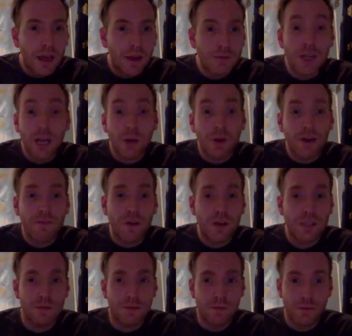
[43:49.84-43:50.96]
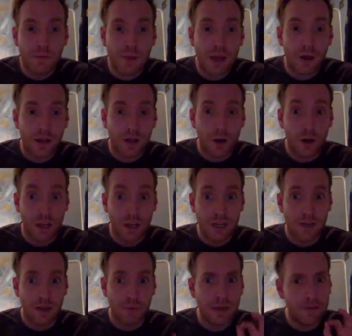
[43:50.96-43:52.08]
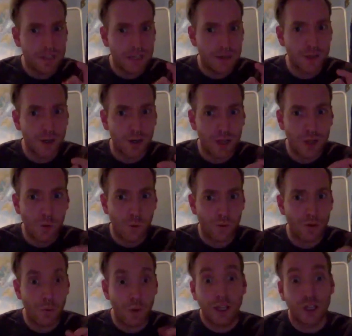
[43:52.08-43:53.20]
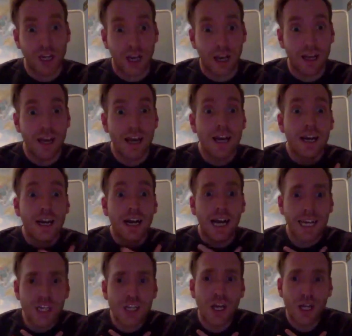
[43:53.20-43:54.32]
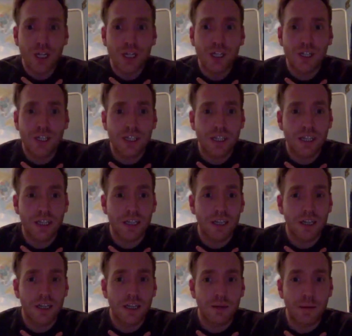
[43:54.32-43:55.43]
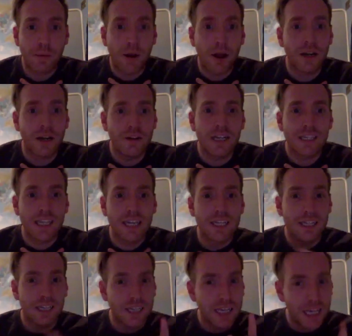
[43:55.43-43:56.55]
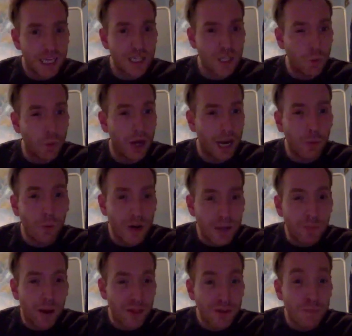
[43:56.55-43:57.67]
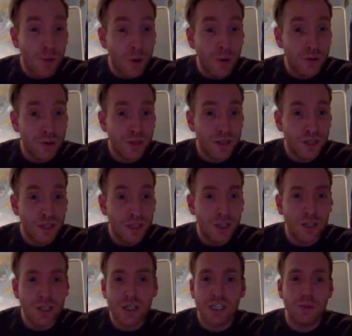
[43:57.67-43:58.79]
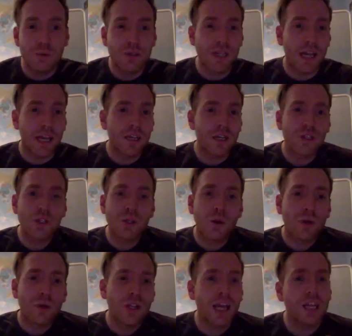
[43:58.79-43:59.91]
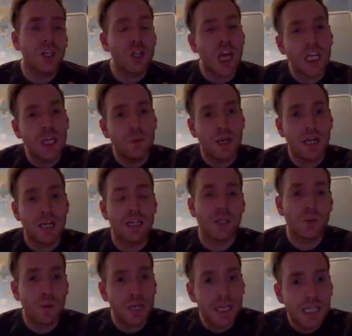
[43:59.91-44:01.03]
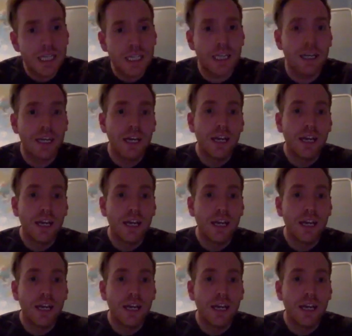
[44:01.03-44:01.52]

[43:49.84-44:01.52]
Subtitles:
So like when I first met Colin, I believe his name's Colin, the Welsh guy, I turned to my partner and I said, he's the one I worry about the most, just because he was like so like genuine and sweet and